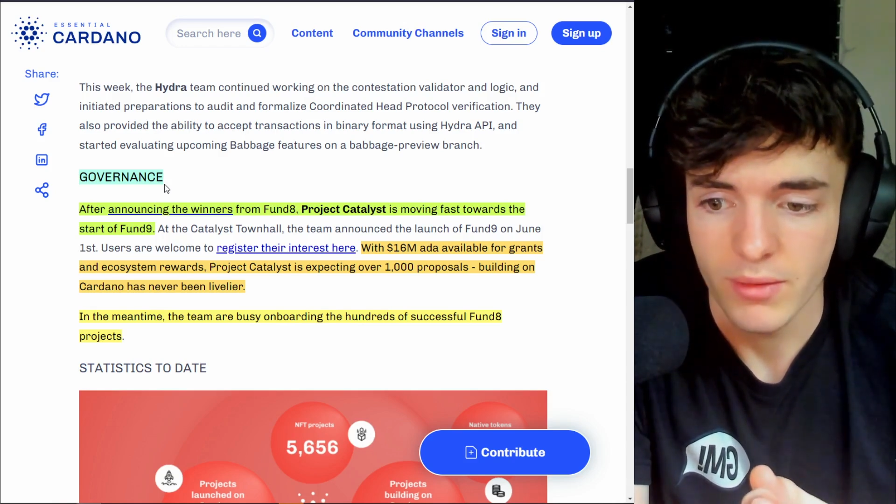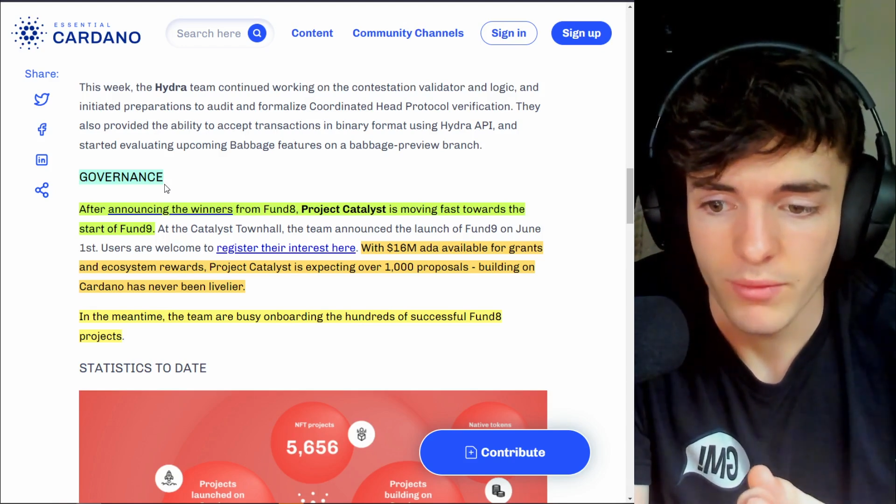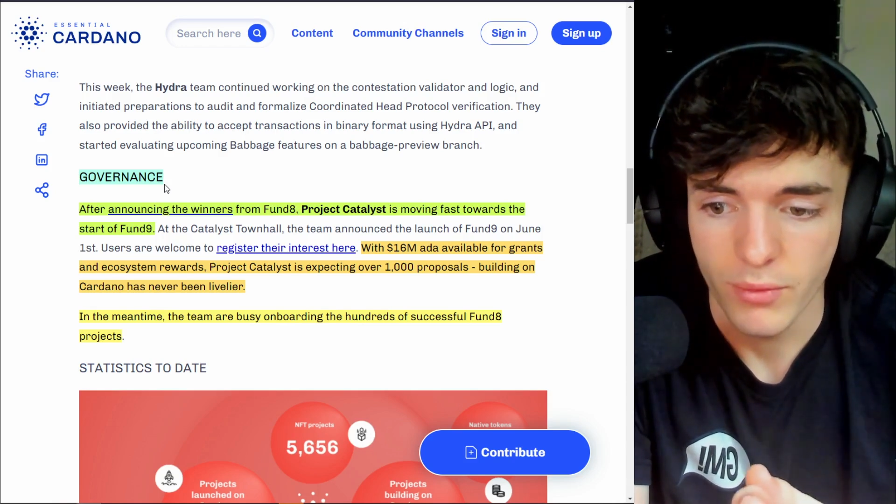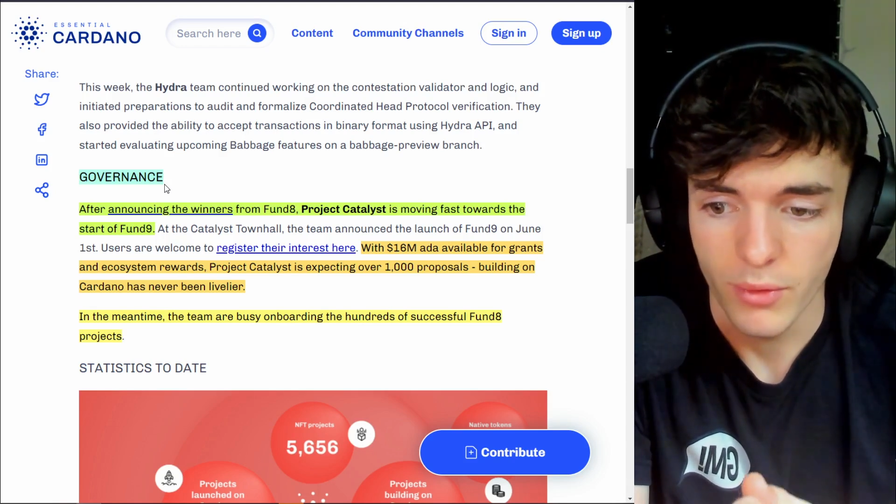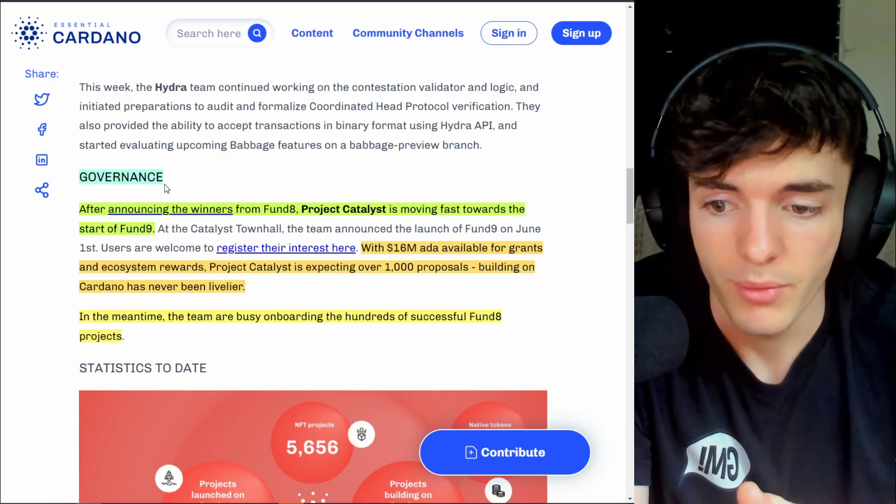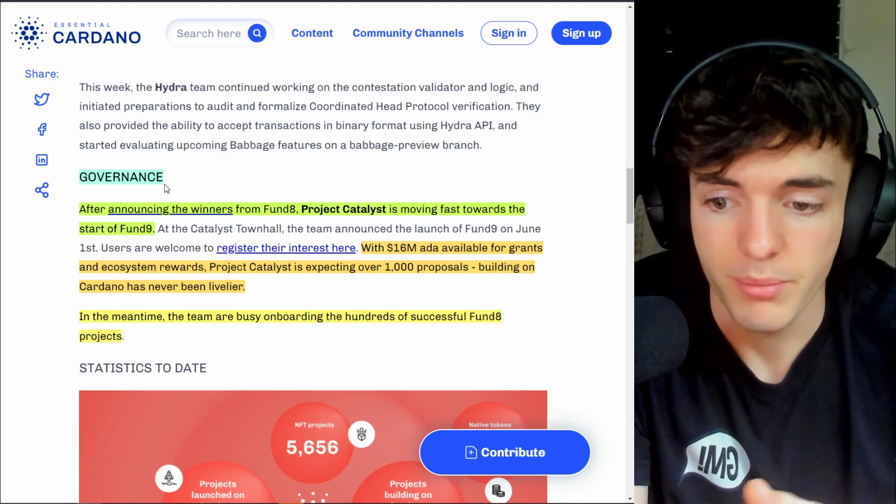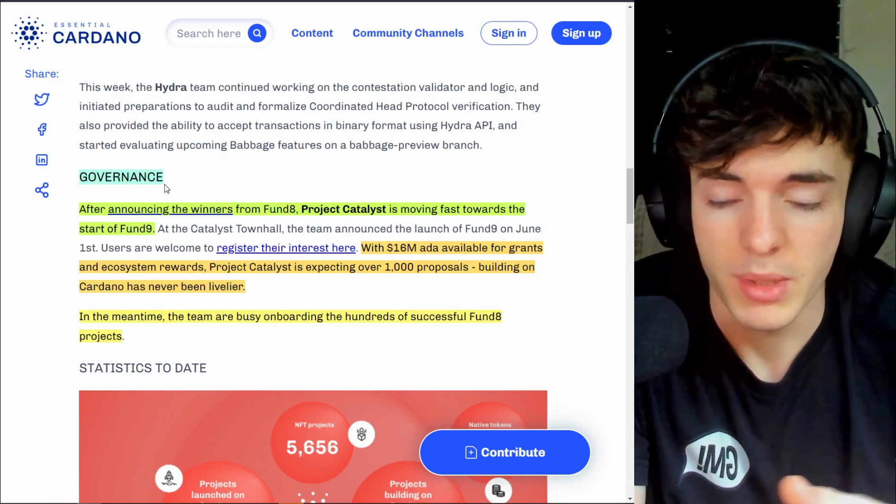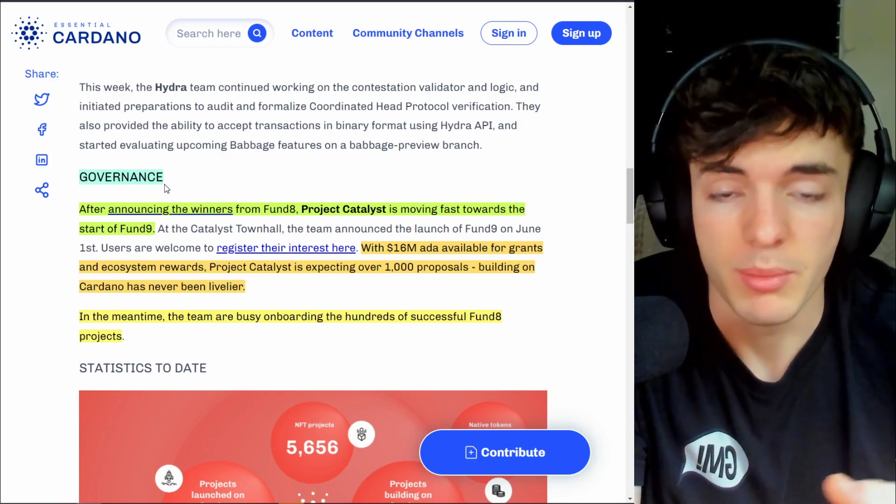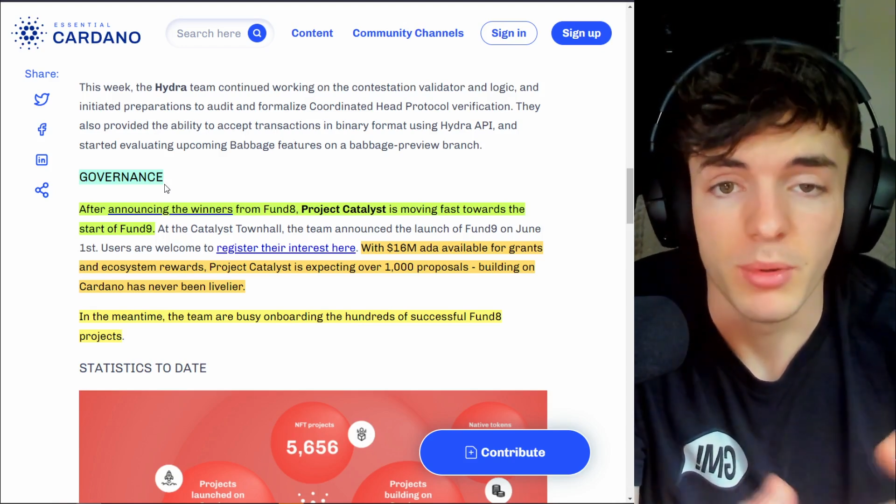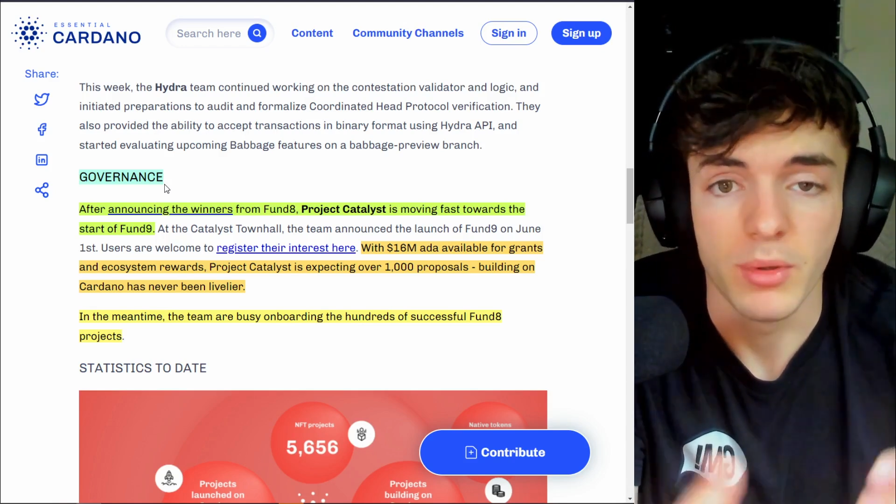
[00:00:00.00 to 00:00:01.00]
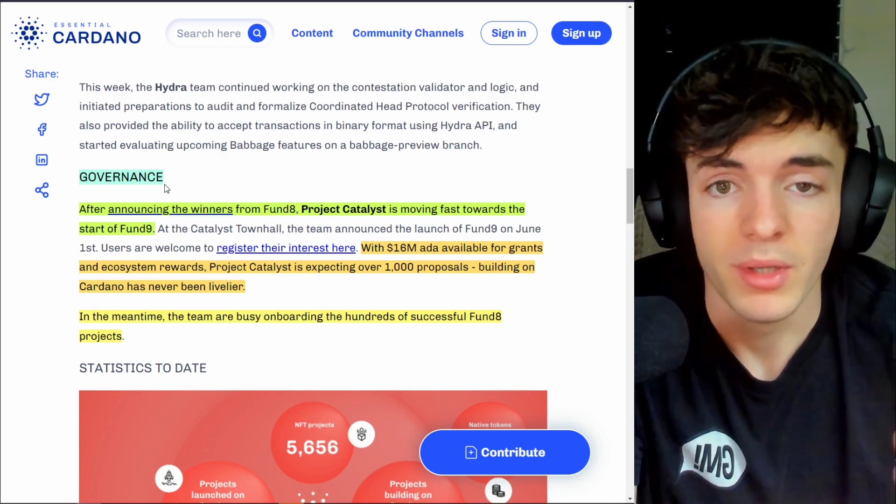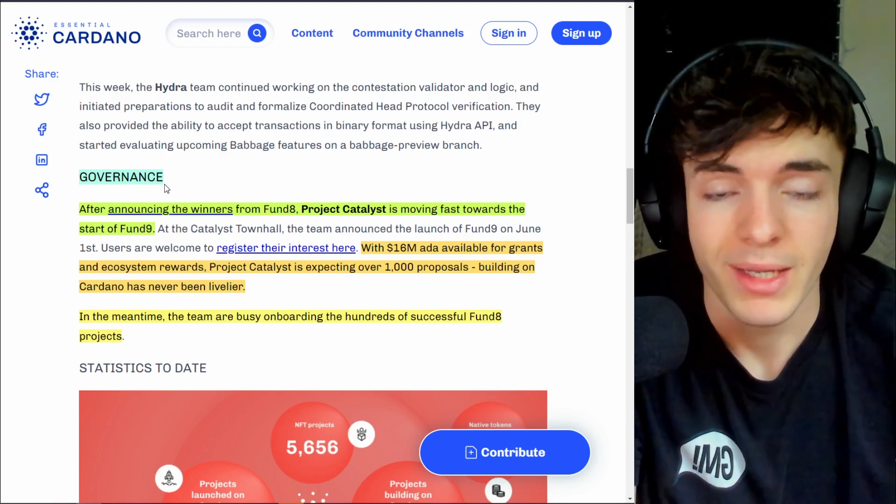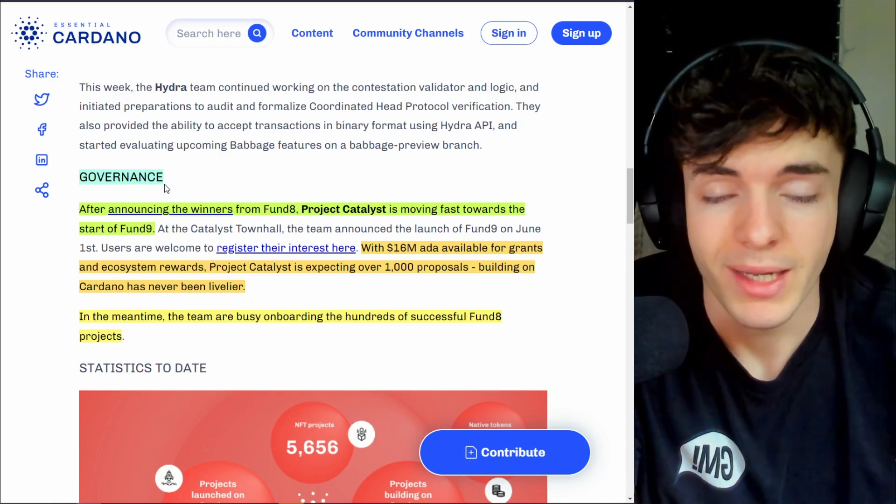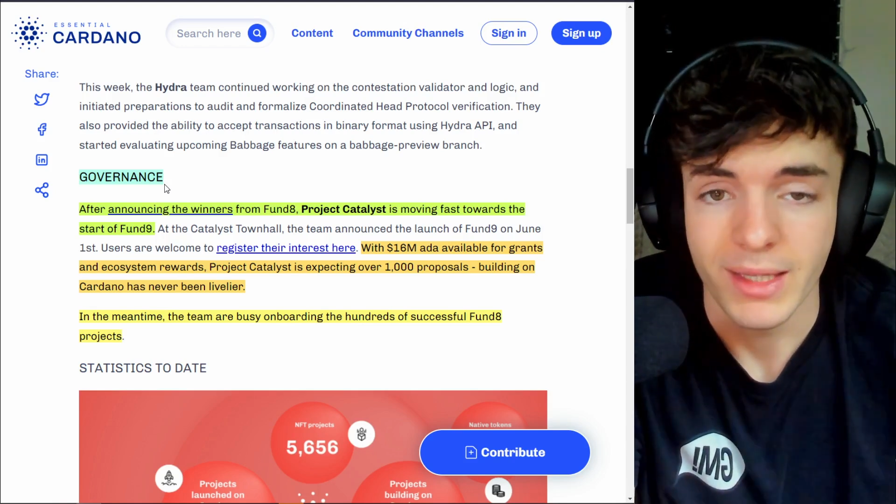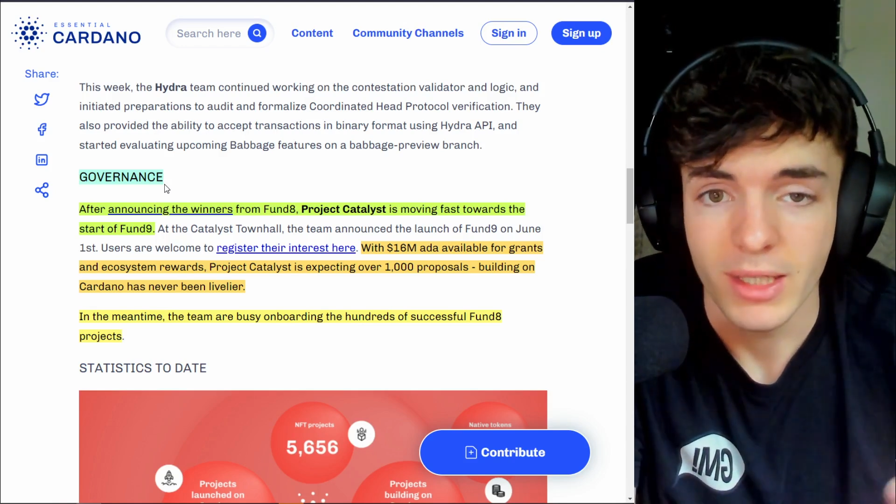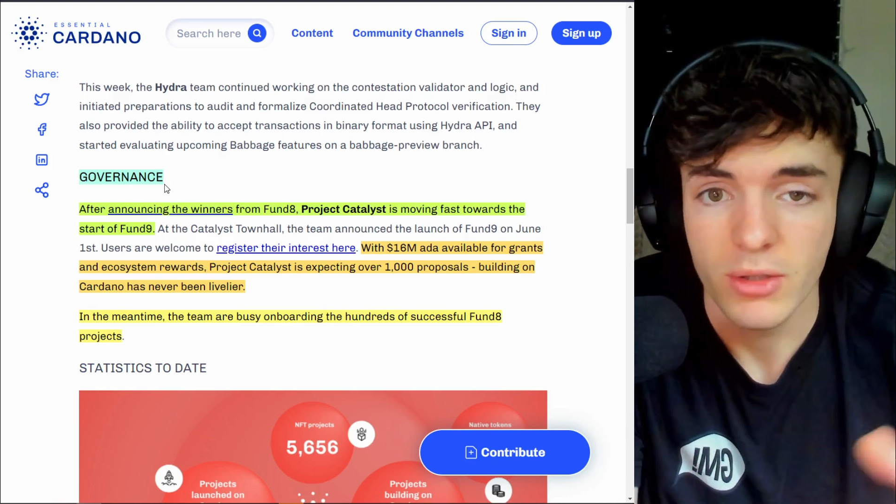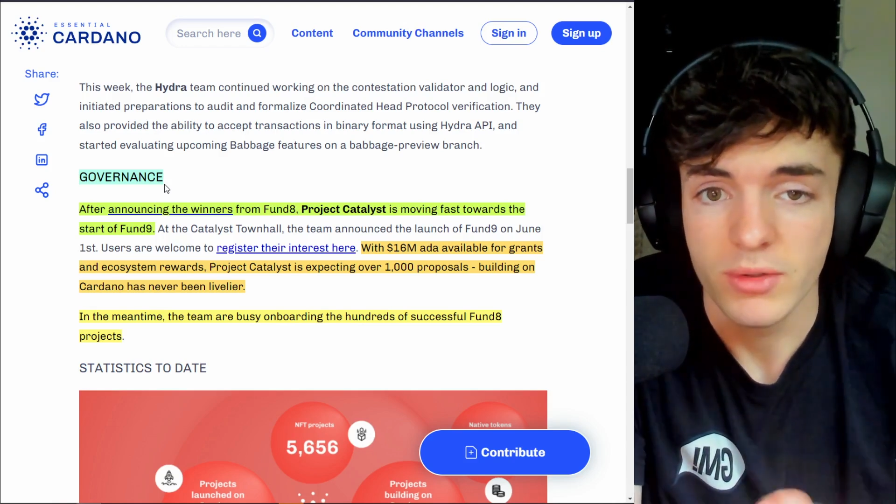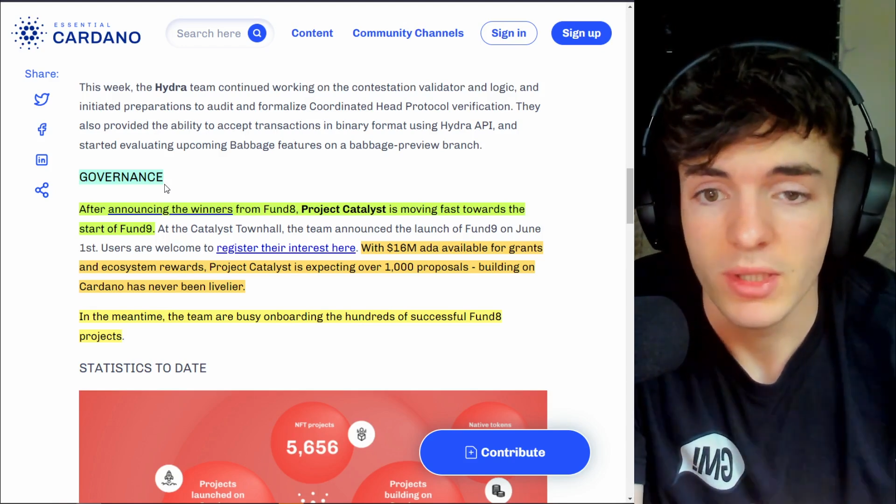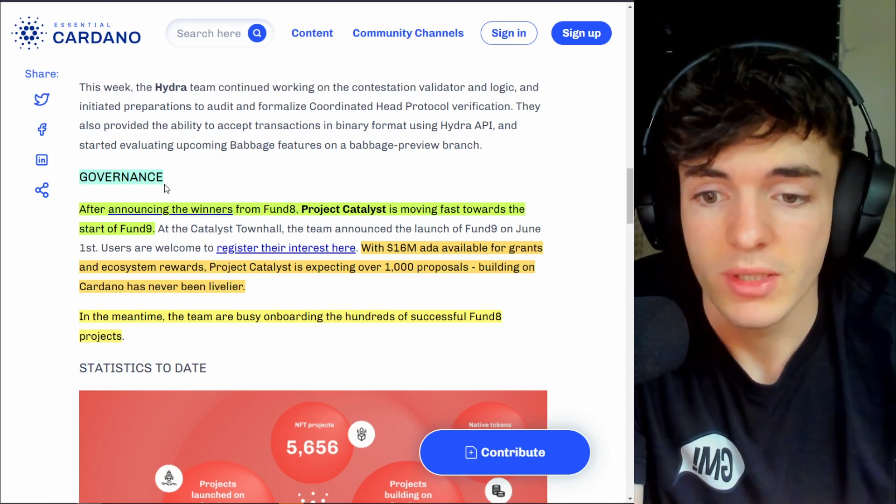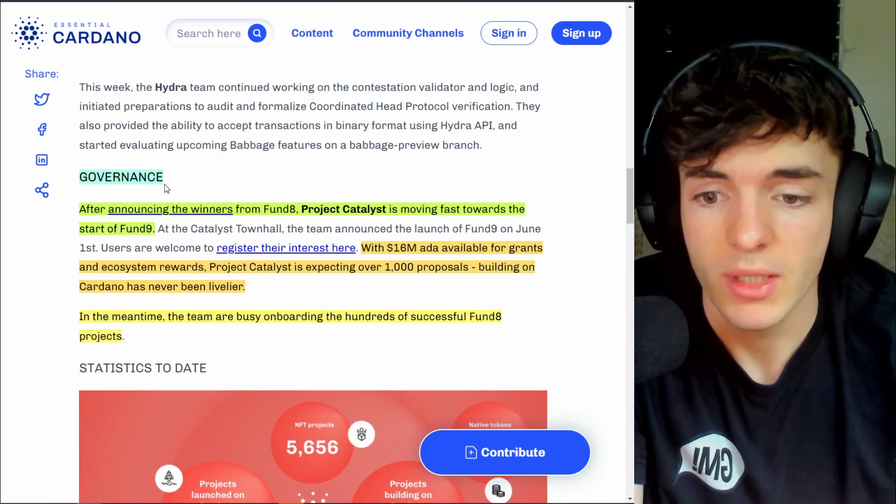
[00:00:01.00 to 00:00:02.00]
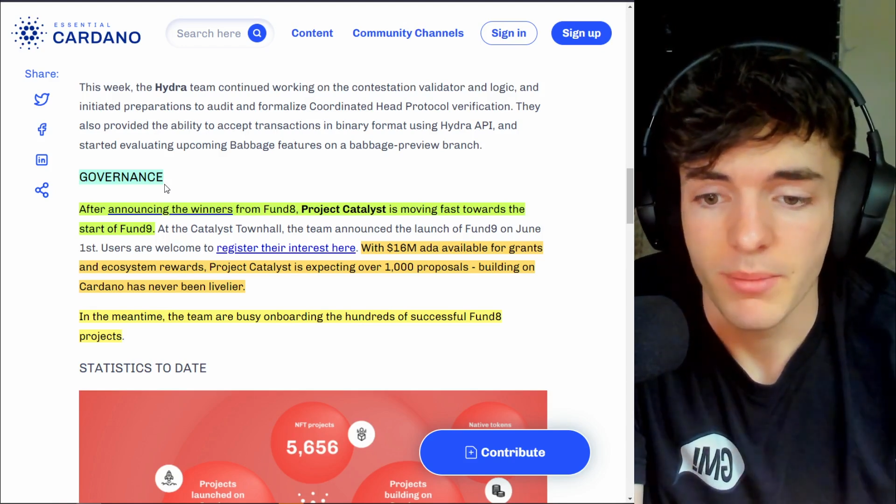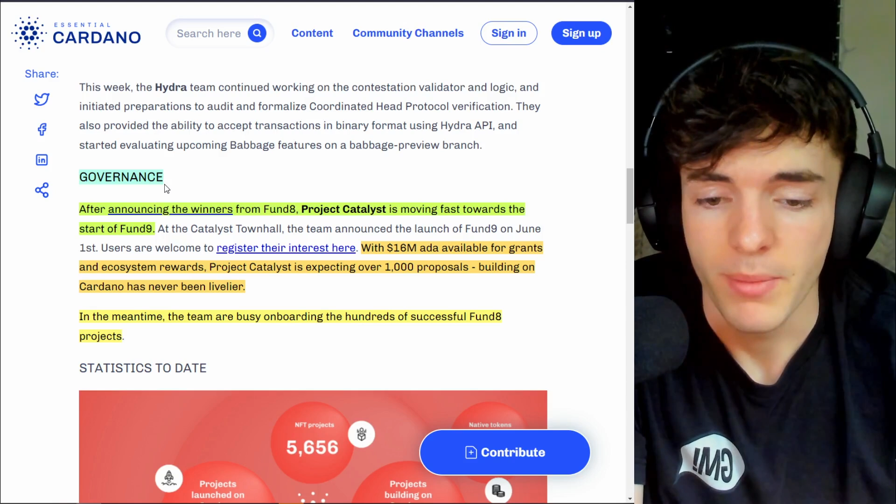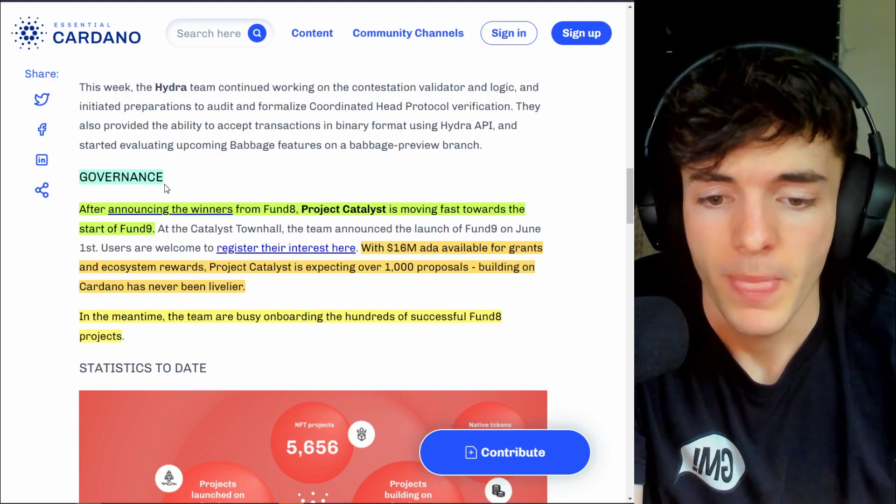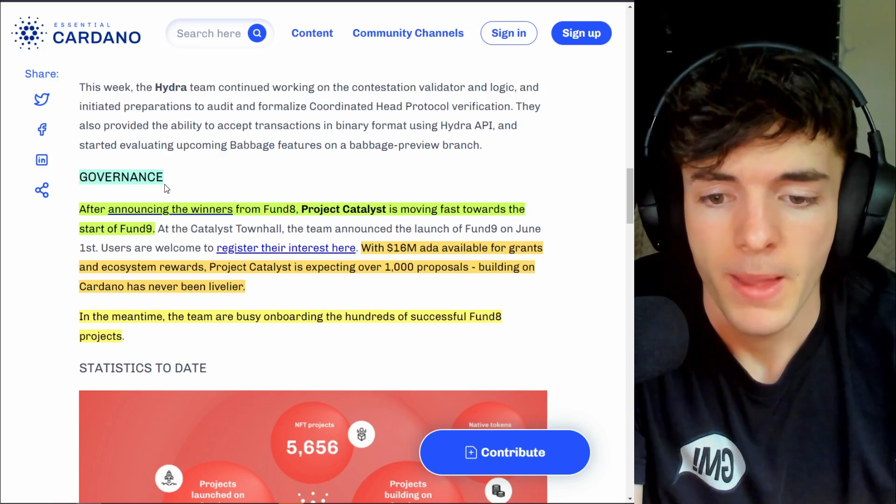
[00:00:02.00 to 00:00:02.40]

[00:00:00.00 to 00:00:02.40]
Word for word: for people in the ecosystem,